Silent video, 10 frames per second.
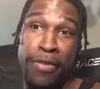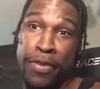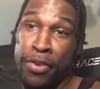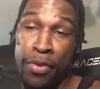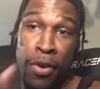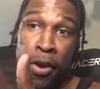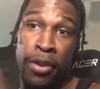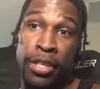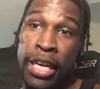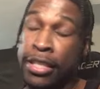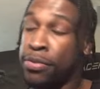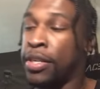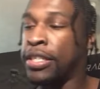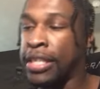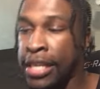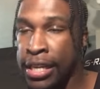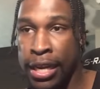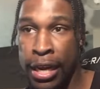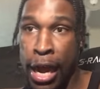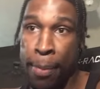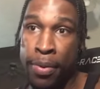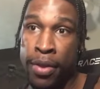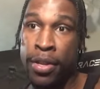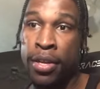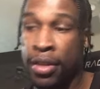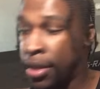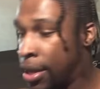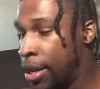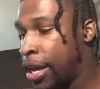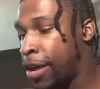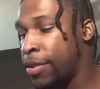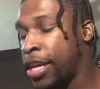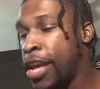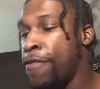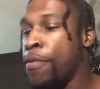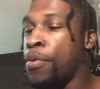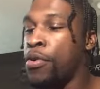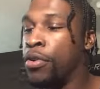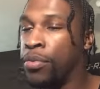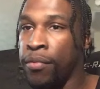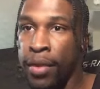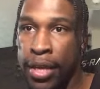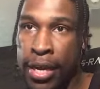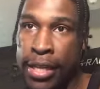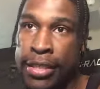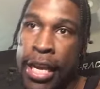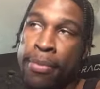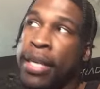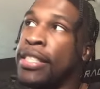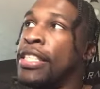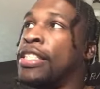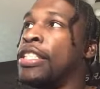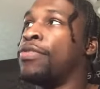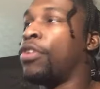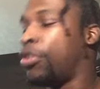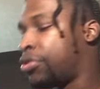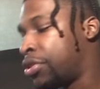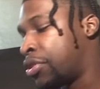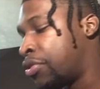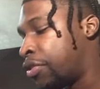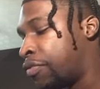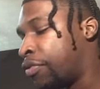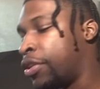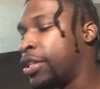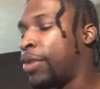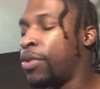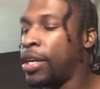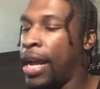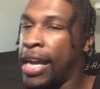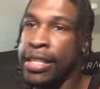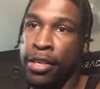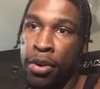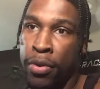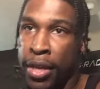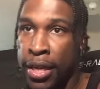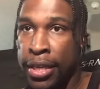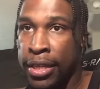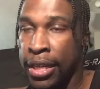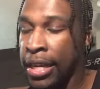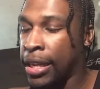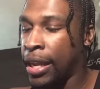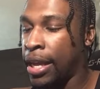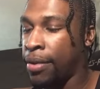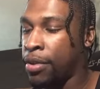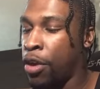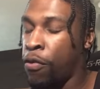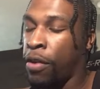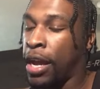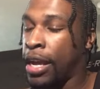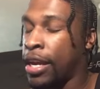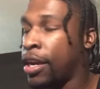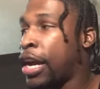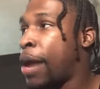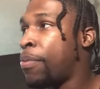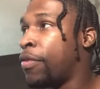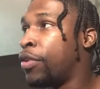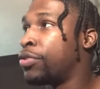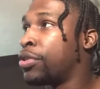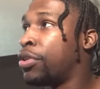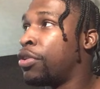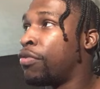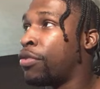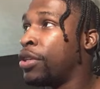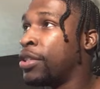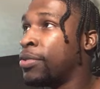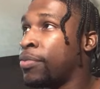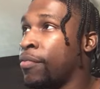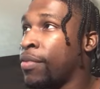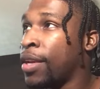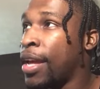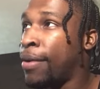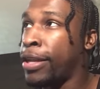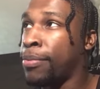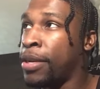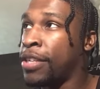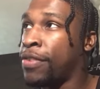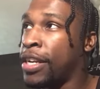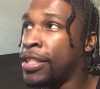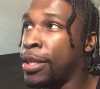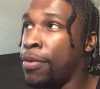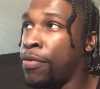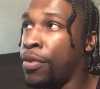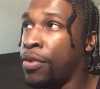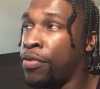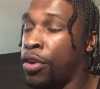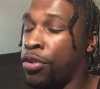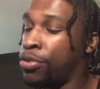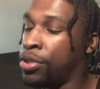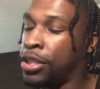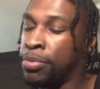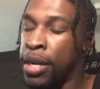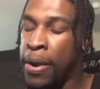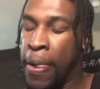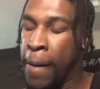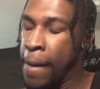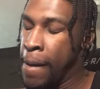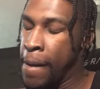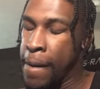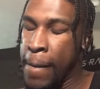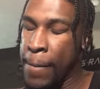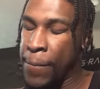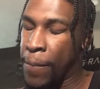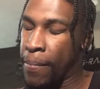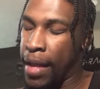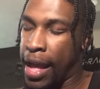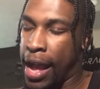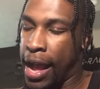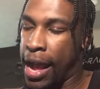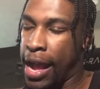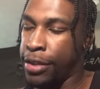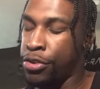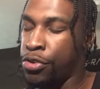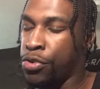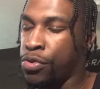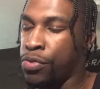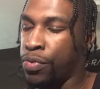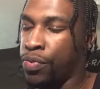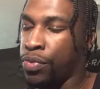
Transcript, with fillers: video regardless. I just wanted to get a copy of the evil Buu, and then save my CCs for Ultra Gold and Freeza. I want to actually go and get it. Get like, hopefully I can get a copy of Ultra Gold and Freeza. I'm not the biggest fan of selling for ultras, but I do